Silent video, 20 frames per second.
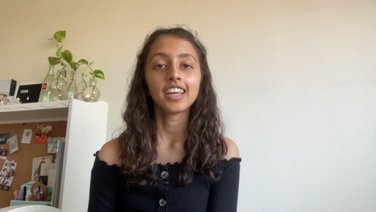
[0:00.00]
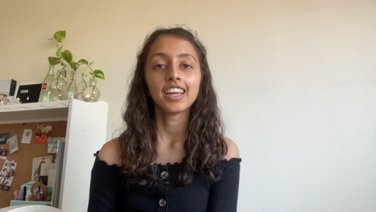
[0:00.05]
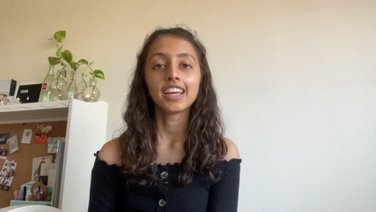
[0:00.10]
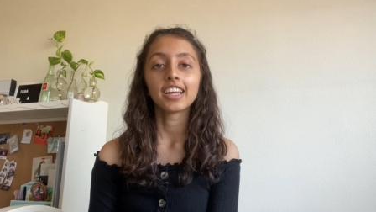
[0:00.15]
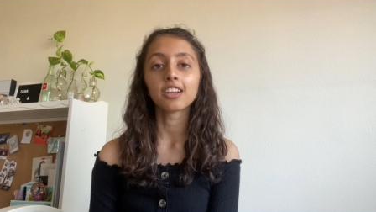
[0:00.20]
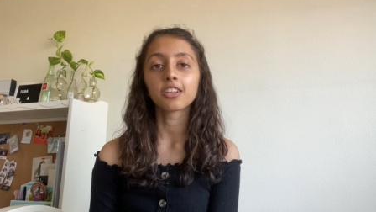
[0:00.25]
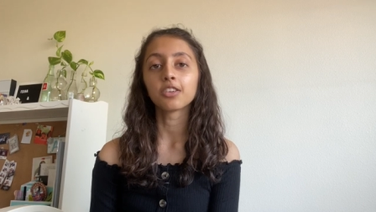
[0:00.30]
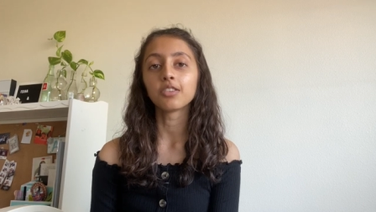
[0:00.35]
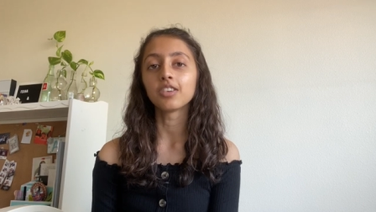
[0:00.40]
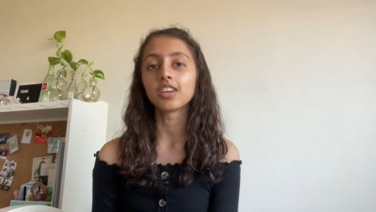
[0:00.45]

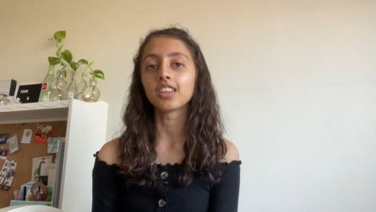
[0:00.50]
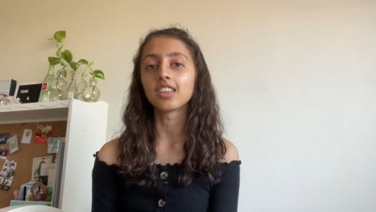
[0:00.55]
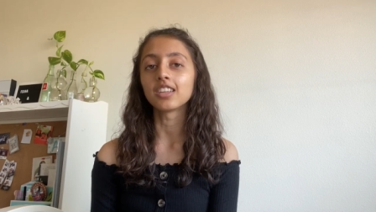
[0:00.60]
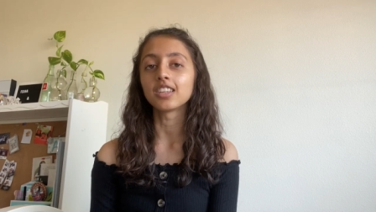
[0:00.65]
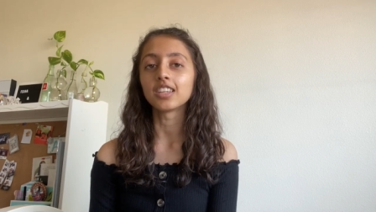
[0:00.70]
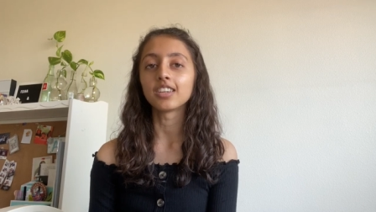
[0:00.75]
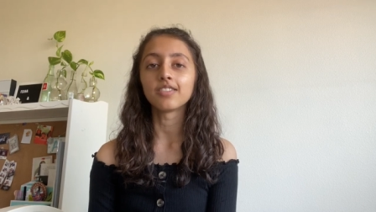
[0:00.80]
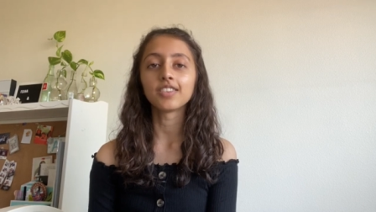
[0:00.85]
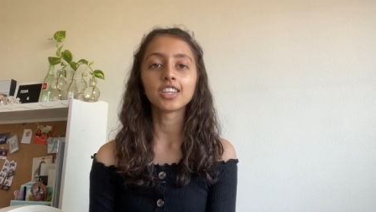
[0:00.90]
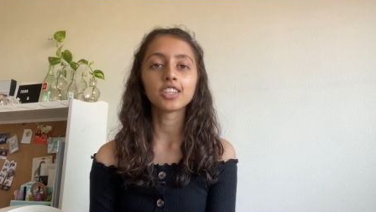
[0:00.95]
including the
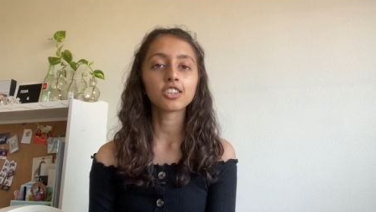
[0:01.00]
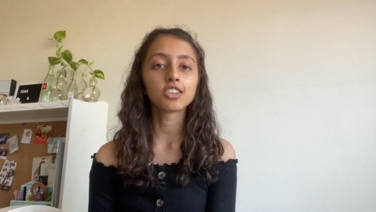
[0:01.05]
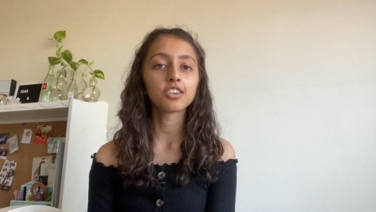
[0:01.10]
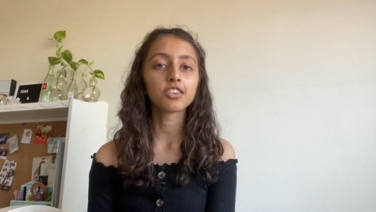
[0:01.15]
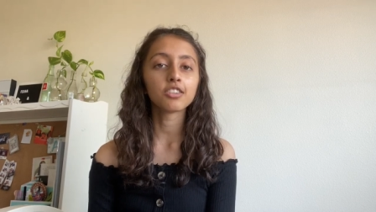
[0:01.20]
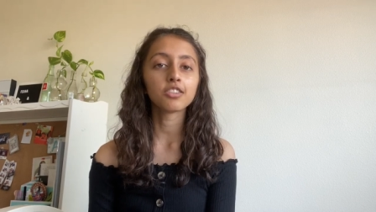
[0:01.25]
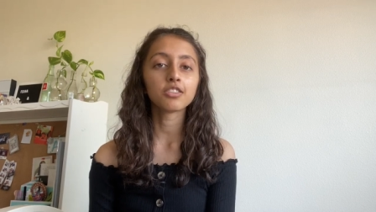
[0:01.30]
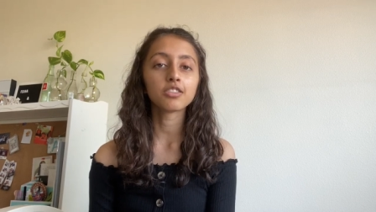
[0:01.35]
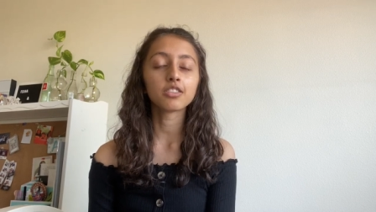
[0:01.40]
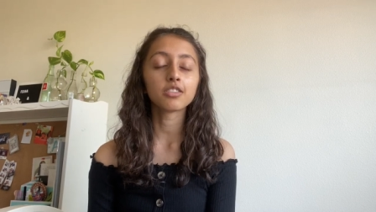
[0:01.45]
TV
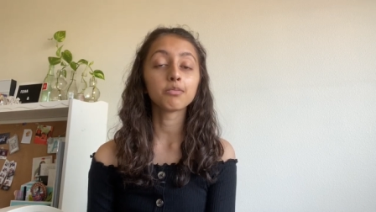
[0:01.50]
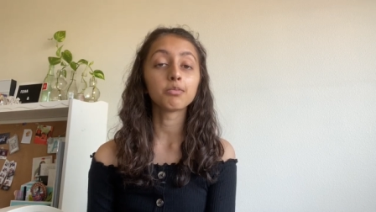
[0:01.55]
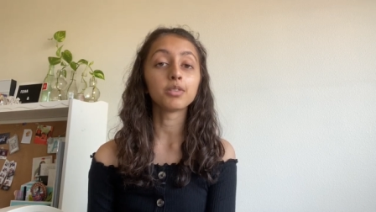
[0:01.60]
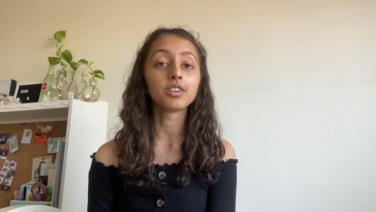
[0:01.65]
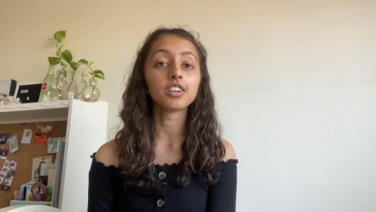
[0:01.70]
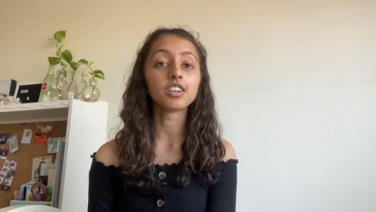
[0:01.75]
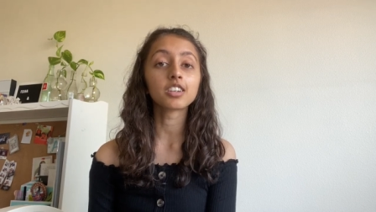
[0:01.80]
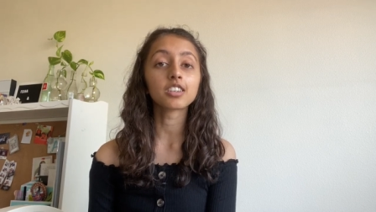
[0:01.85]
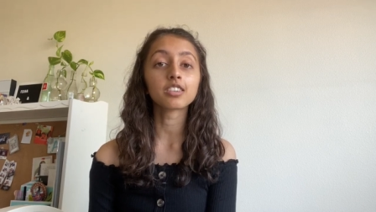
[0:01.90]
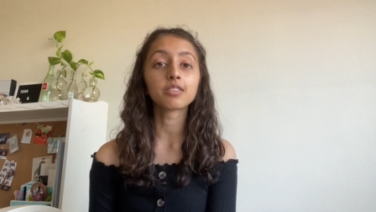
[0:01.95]
shows,
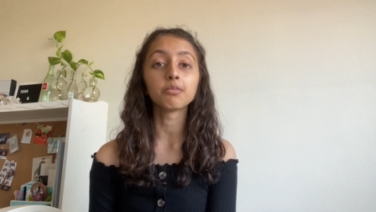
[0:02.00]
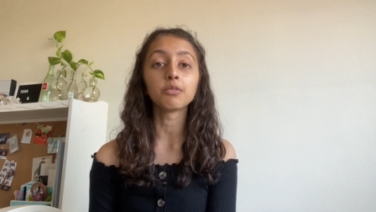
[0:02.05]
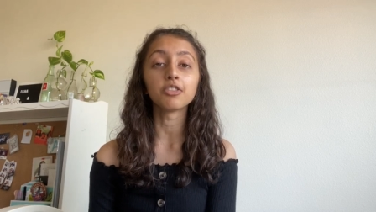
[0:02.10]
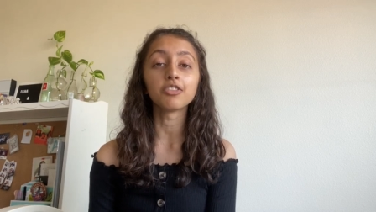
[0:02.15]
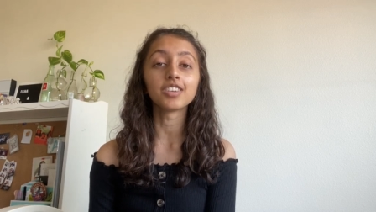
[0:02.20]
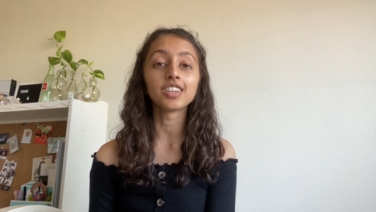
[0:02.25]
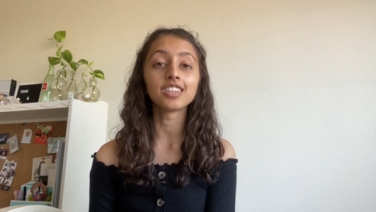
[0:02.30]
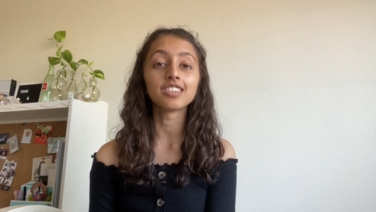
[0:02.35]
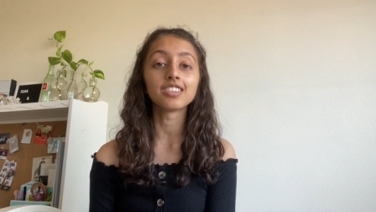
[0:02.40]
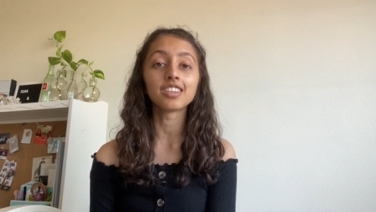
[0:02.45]
books,
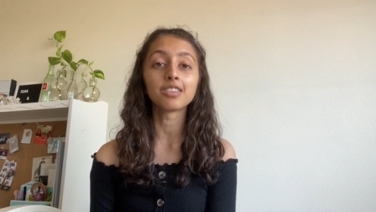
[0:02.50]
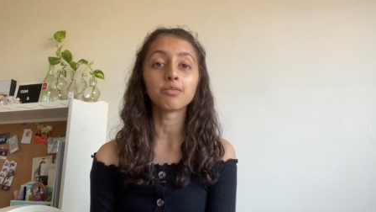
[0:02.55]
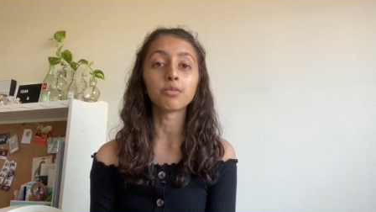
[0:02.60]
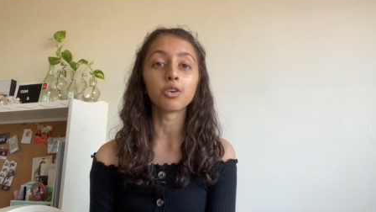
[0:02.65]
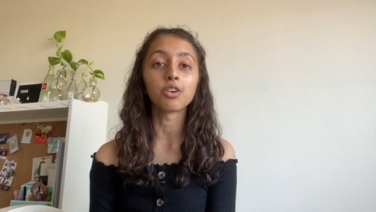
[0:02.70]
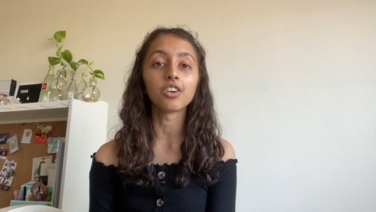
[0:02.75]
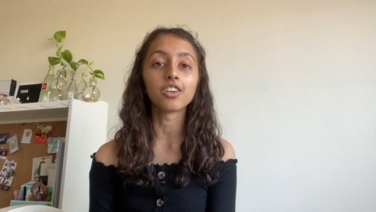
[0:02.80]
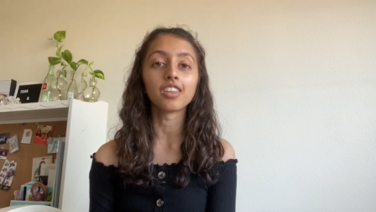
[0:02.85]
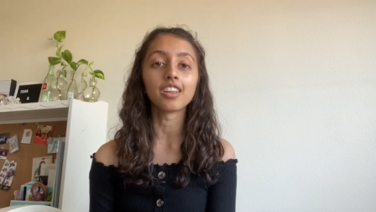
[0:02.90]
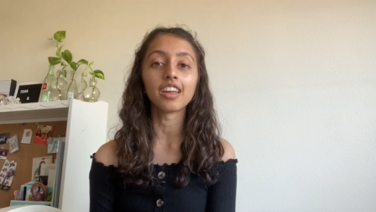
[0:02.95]
movies, and
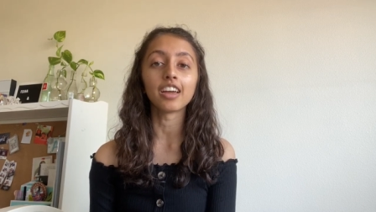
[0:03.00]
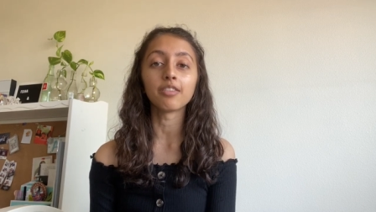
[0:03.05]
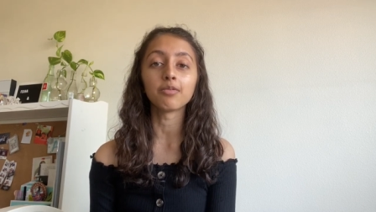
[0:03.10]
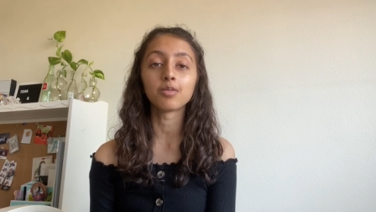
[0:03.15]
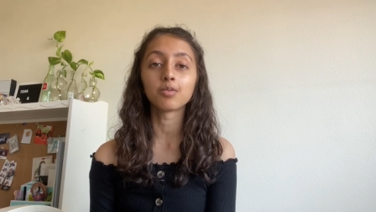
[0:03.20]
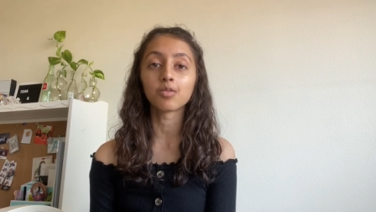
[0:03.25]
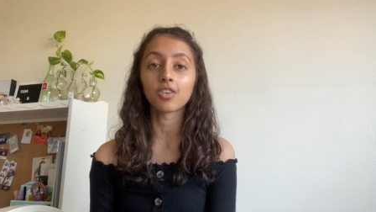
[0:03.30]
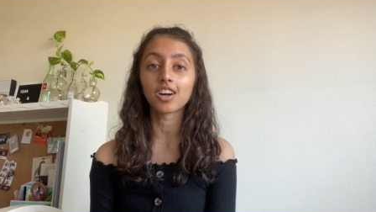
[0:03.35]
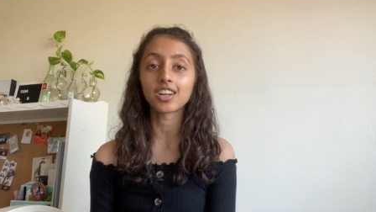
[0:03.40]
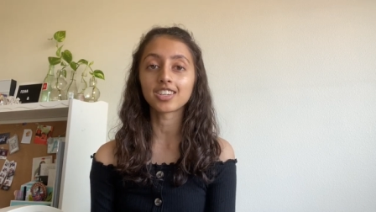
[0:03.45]
more that I've
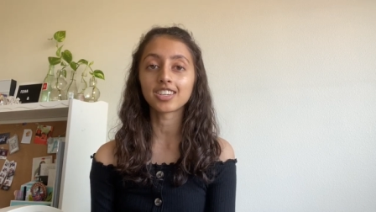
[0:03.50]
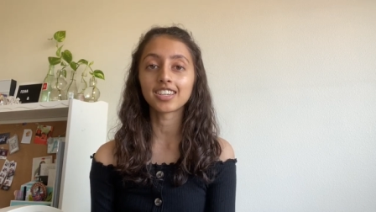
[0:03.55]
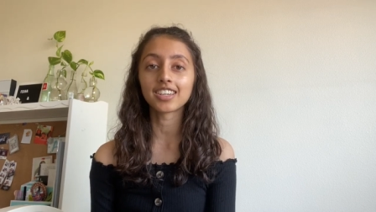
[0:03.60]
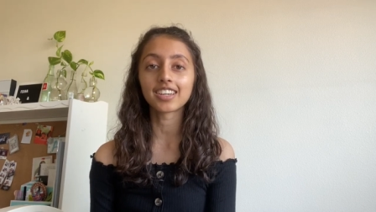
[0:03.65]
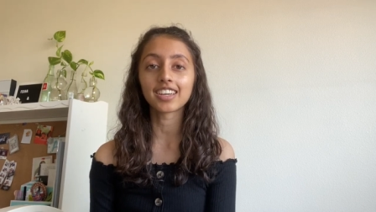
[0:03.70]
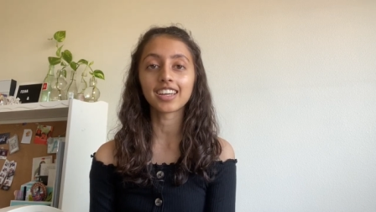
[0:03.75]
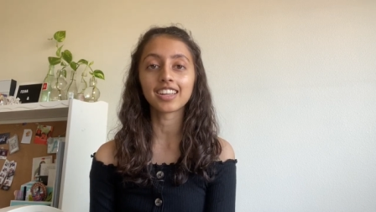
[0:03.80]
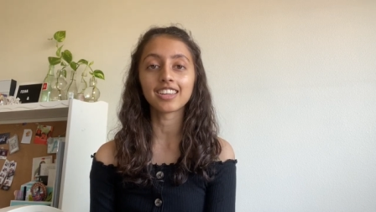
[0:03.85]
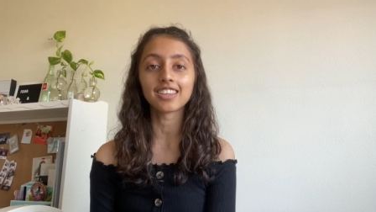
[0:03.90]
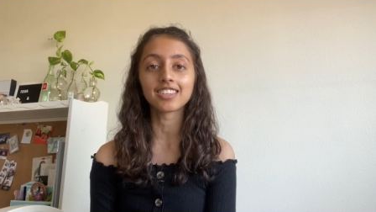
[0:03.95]
been
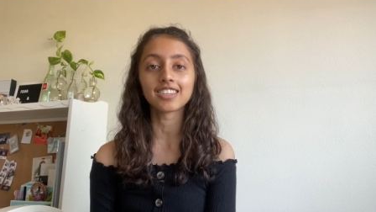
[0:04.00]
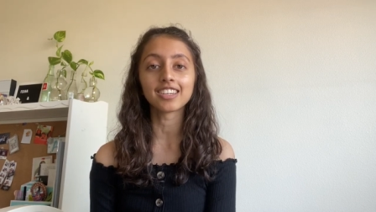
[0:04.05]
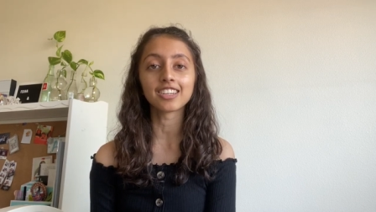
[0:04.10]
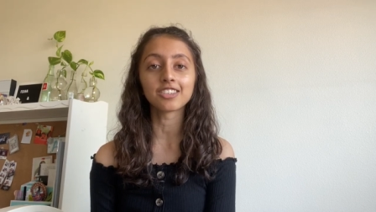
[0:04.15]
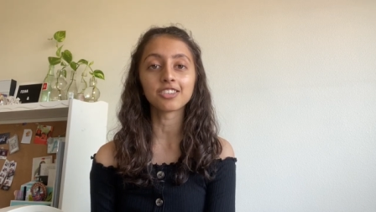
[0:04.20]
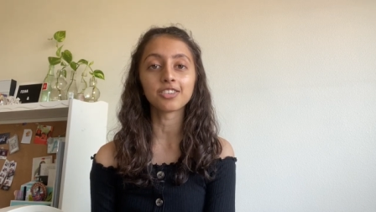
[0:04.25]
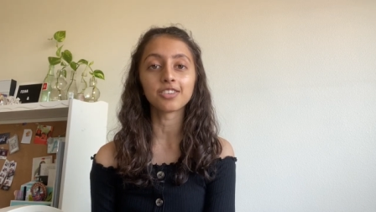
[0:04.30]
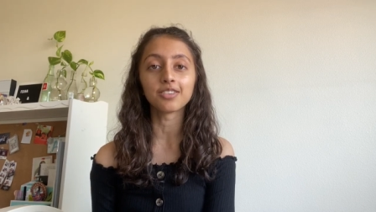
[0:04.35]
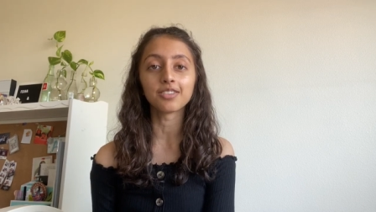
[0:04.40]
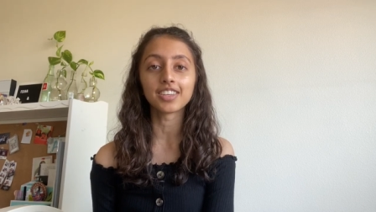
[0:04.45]
watching and listening
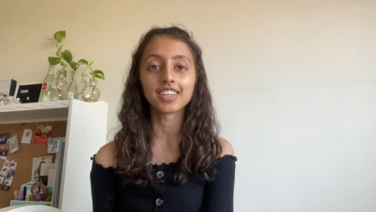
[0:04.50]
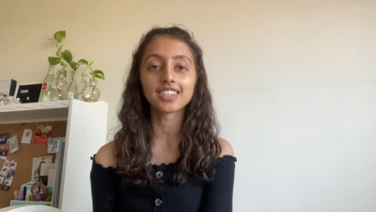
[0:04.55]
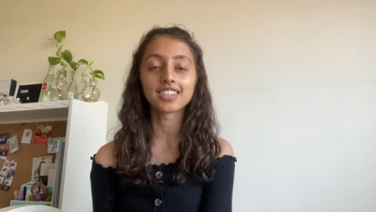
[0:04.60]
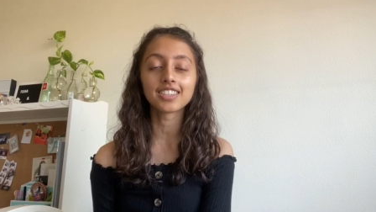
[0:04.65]
to this